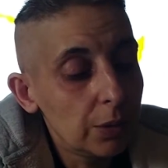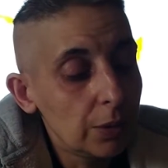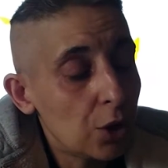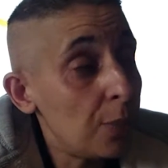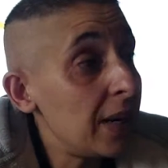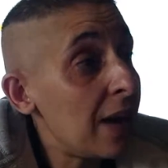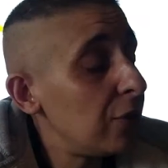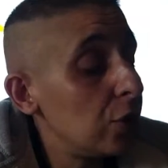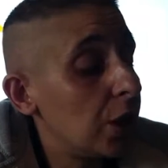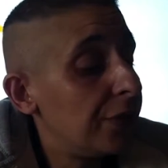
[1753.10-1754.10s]
Come and have a
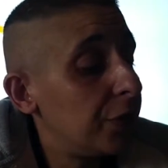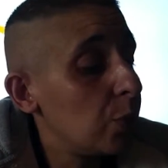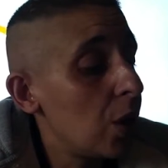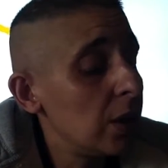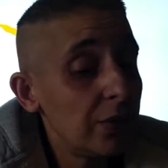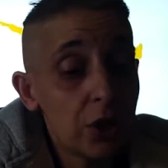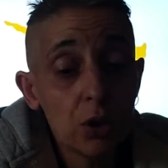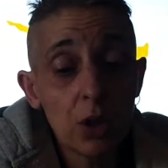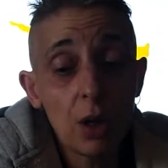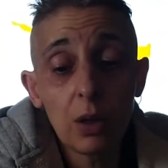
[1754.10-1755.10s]
look if you want. I've still
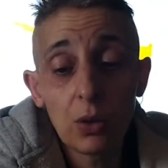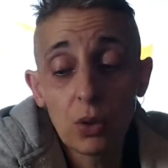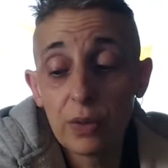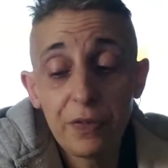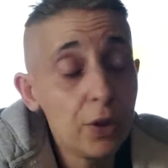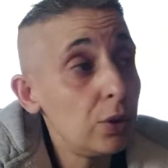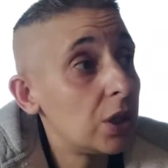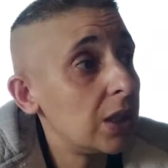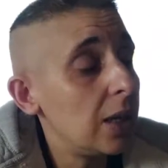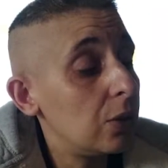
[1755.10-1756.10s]
got all the food
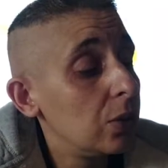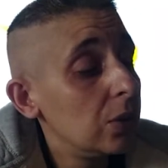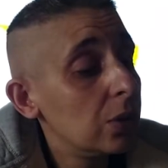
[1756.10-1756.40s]
still.